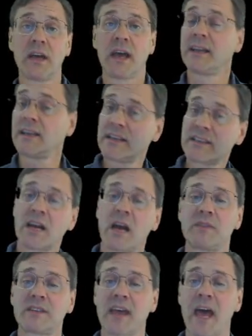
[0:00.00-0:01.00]
And each
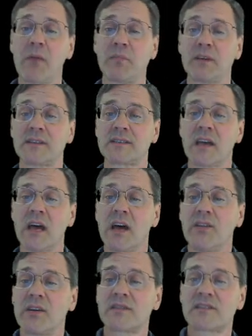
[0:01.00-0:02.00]
time this happens,
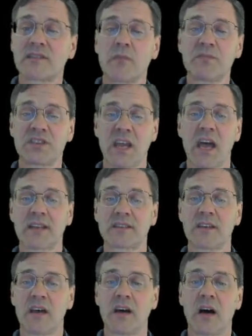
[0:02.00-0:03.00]
there's some chance